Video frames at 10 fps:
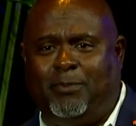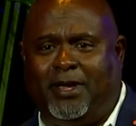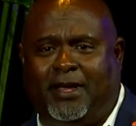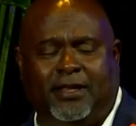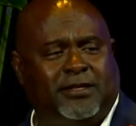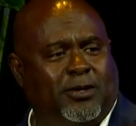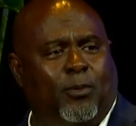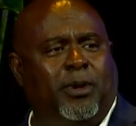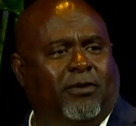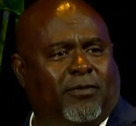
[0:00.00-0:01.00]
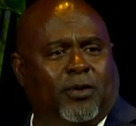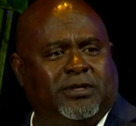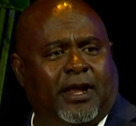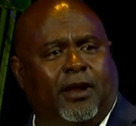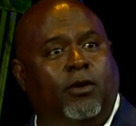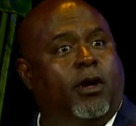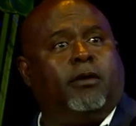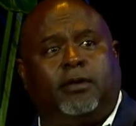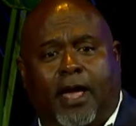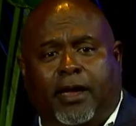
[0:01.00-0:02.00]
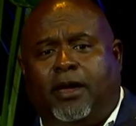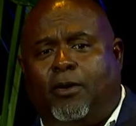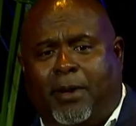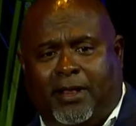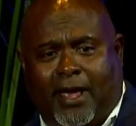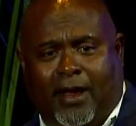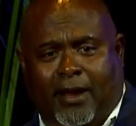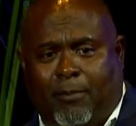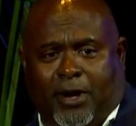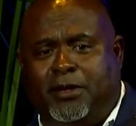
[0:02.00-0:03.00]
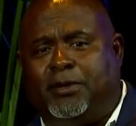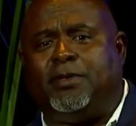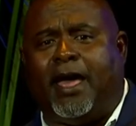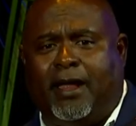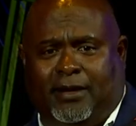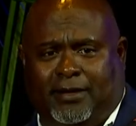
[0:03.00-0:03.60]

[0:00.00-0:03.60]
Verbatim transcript: Because so many folks I know, oh, I care about that. I'm going to do that.